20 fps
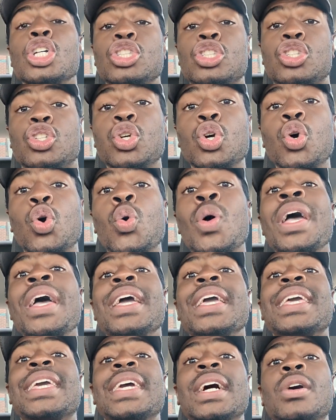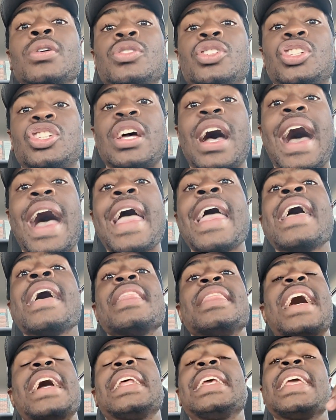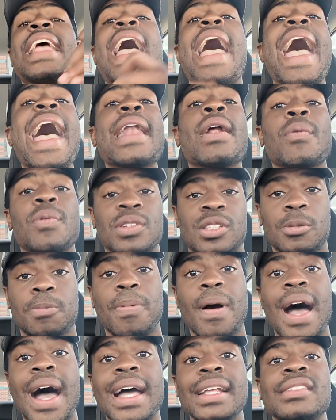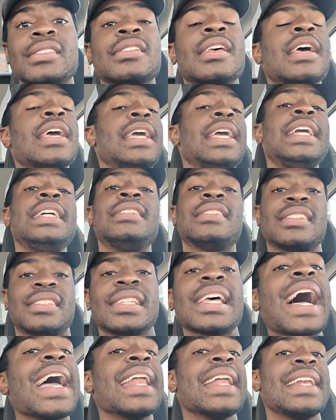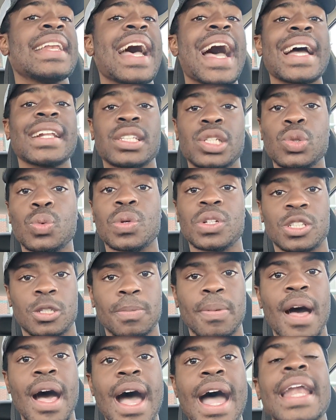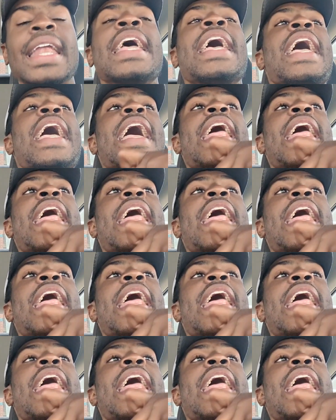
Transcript: to Killshot, that he had a response he decided not to respond